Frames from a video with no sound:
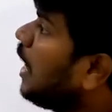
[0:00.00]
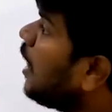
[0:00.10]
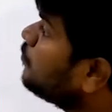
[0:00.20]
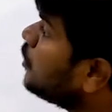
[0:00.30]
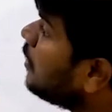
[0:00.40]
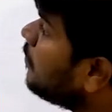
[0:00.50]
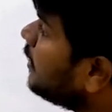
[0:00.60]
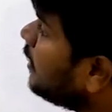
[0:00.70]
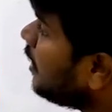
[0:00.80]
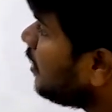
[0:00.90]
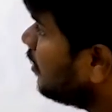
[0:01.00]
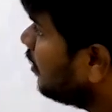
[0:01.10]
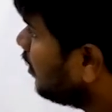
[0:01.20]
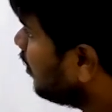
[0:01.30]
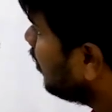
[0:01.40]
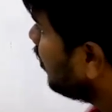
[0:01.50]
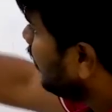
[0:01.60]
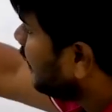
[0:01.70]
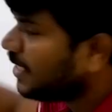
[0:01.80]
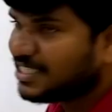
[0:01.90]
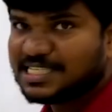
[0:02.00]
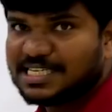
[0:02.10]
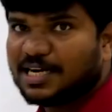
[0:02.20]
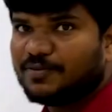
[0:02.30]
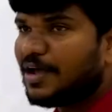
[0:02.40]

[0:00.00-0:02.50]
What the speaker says: absorbed by the resistor,